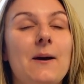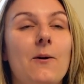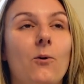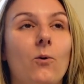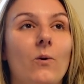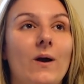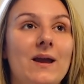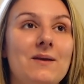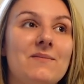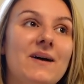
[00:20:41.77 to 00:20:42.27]

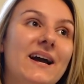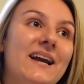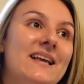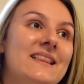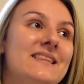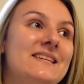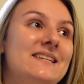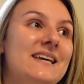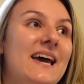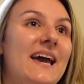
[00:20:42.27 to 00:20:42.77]
Way back
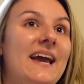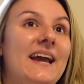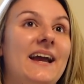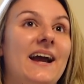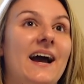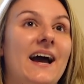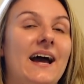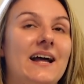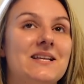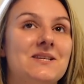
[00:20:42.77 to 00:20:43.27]
in the day
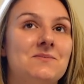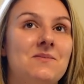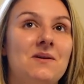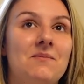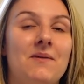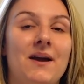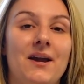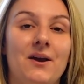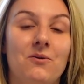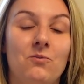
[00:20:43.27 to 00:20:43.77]
I had to
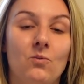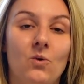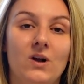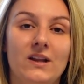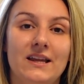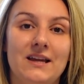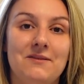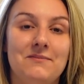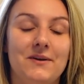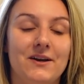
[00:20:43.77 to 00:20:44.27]
make my own
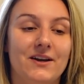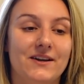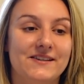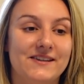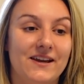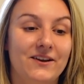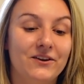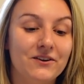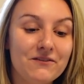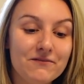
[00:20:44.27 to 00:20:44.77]
wallet because
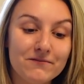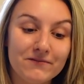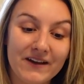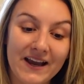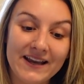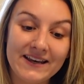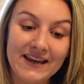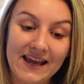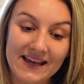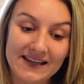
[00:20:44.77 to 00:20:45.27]
I couldn't
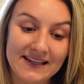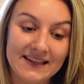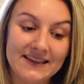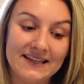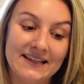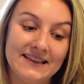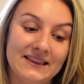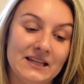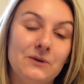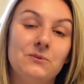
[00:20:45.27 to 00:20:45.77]
find
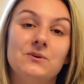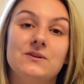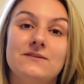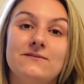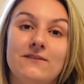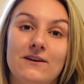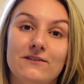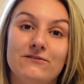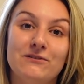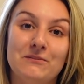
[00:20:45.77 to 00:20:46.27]
anything that was
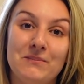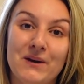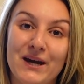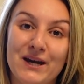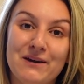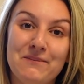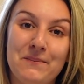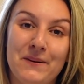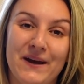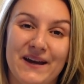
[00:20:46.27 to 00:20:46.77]
fit for
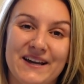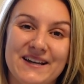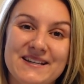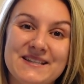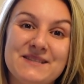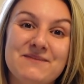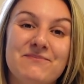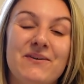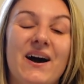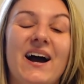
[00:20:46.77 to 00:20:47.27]

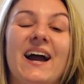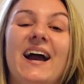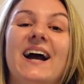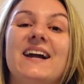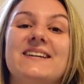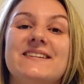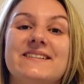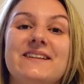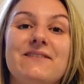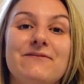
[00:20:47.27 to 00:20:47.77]
purpose, but I
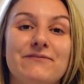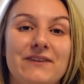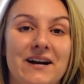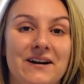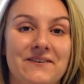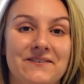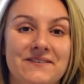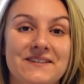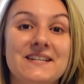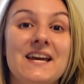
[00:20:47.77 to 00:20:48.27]
actually
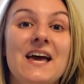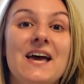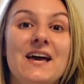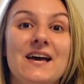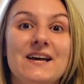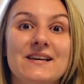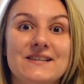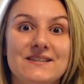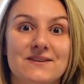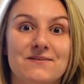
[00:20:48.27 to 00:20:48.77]
found
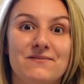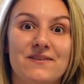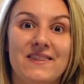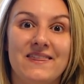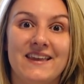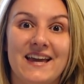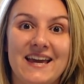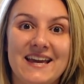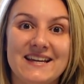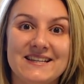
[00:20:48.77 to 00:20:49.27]

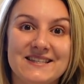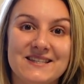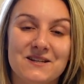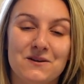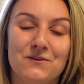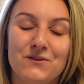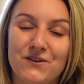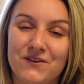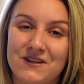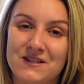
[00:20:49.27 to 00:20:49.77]
something that is. So
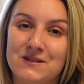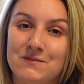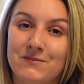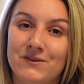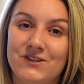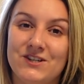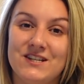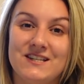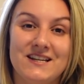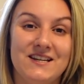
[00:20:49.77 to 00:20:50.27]
if you're into
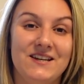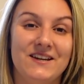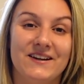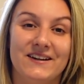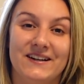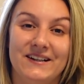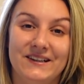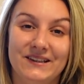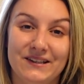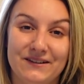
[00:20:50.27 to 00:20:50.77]
budgeting, and you're
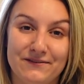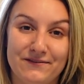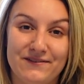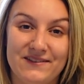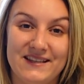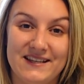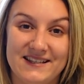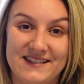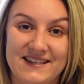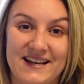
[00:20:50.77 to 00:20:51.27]
gonna love
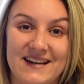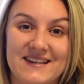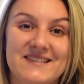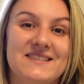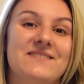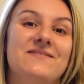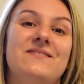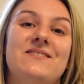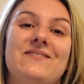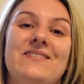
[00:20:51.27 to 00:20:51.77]
this
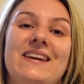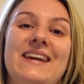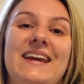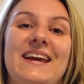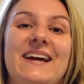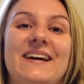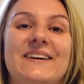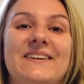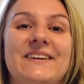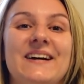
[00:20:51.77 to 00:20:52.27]
section of the
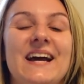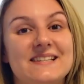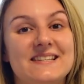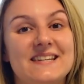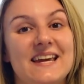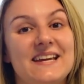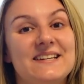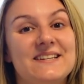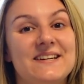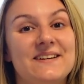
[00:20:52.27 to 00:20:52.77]
video.
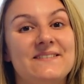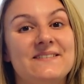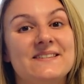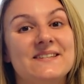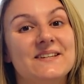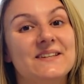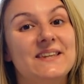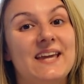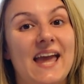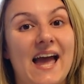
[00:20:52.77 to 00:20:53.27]
Stay tuned
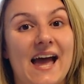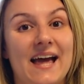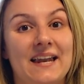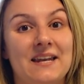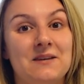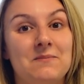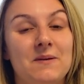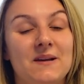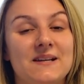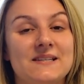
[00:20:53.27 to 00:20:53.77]
till the
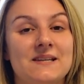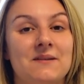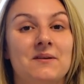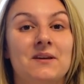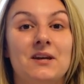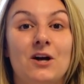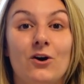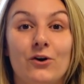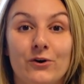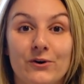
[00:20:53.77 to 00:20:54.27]
end because I'm
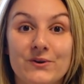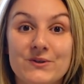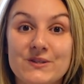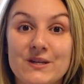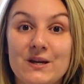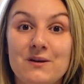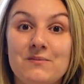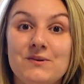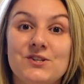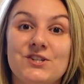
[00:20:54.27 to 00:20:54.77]
gonna
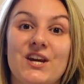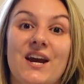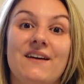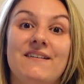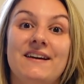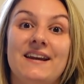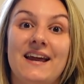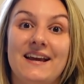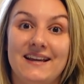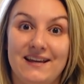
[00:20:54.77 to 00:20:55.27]
also be
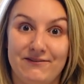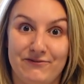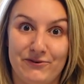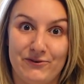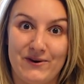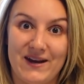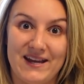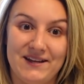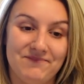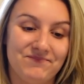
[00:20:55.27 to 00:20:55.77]
sharing a
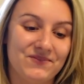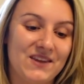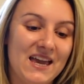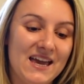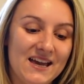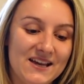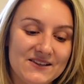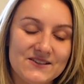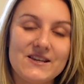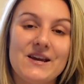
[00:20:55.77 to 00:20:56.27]
giveaway.
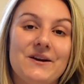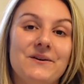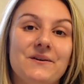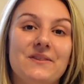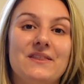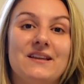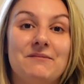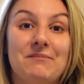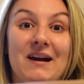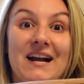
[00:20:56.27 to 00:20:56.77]
So
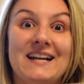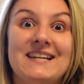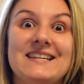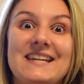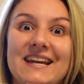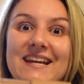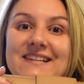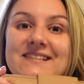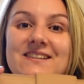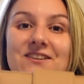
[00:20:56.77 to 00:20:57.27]
the brand
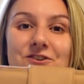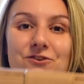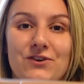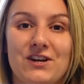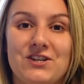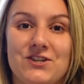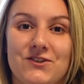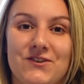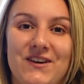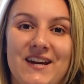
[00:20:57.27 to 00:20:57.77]
is
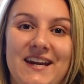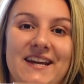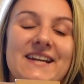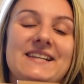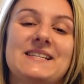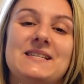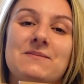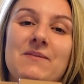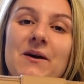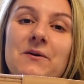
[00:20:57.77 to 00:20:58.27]
Chresury,
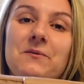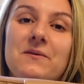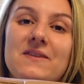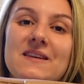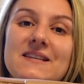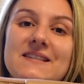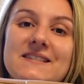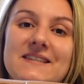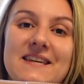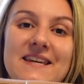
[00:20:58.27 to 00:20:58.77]
it's spelled with
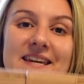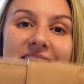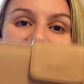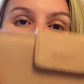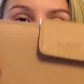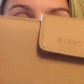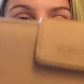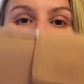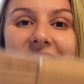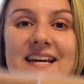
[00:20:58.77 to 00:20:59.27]
a C,
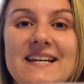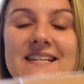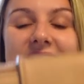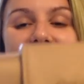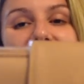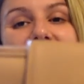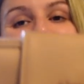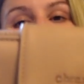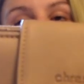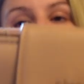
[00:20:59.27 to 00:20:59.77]
and
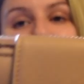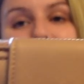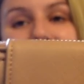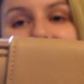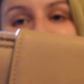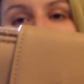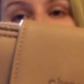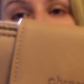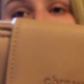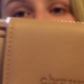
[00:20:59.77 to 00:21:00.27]
this is the
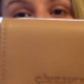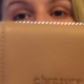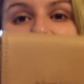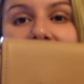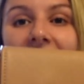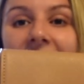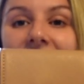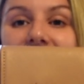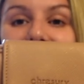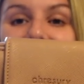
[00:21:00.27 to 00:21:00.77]
product and
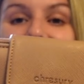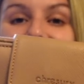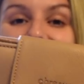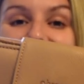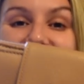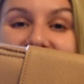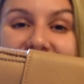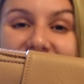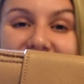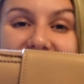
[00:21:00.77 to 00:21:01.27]
I
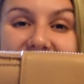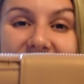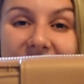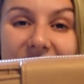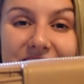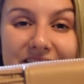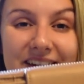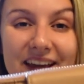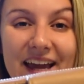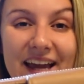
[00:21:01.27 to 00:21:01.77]
just
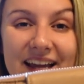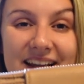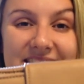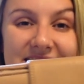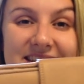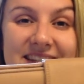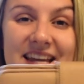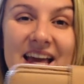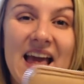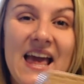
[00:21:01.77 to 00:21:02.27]
love
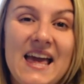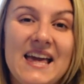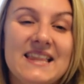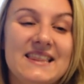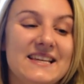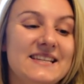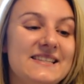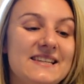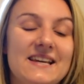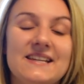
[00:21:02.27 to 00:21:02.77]
it. This